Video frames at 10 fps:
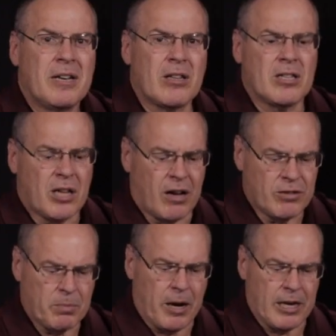Now, the soft
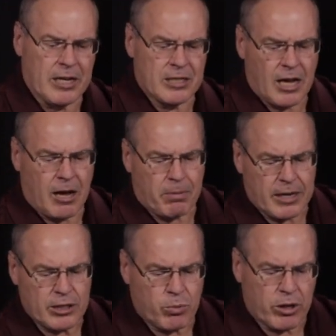spot is a
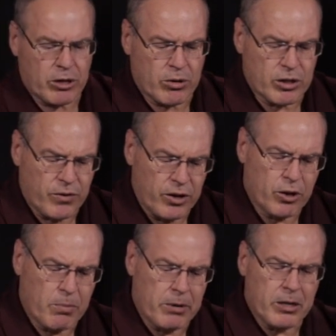place where there is
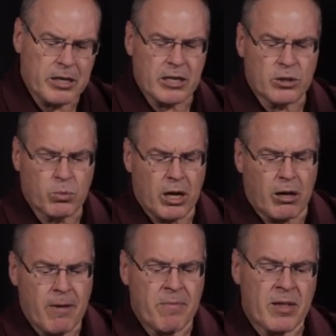vulnerability as
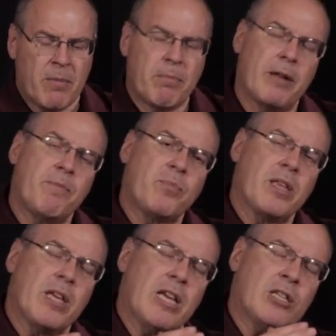well, but
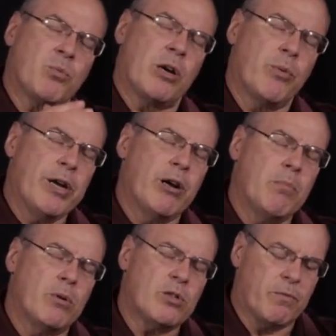it's where we are
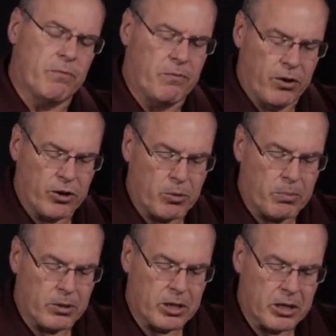most
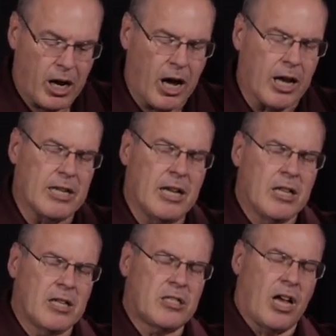vulnerable to God.
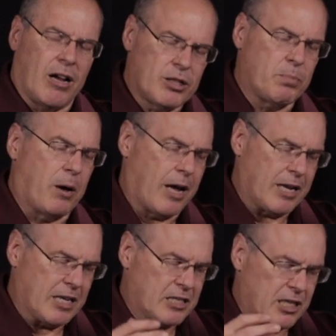The soft spot
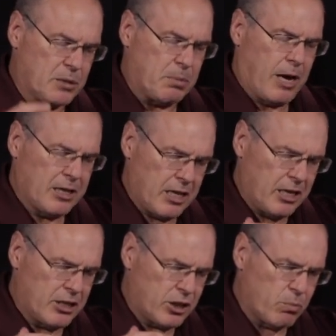is the spot that
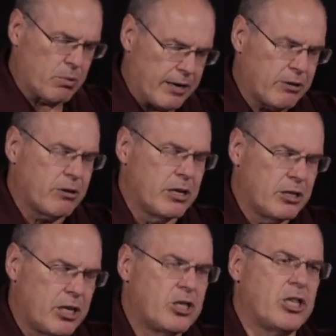is surrendered
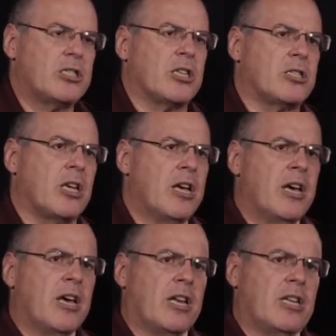to Jesus.
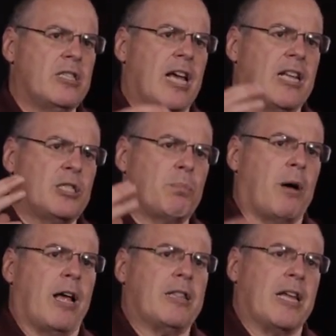It is that
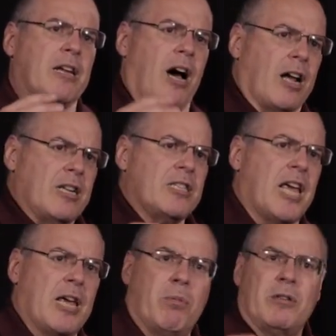spot that God is
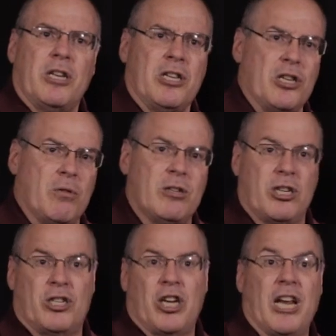able to use
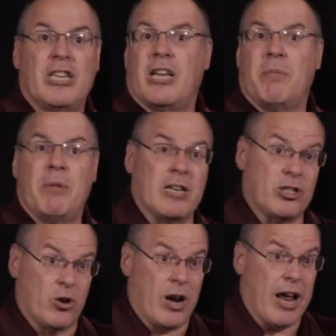to change and
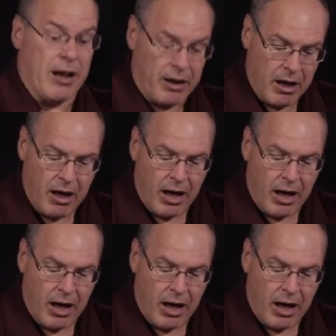minister and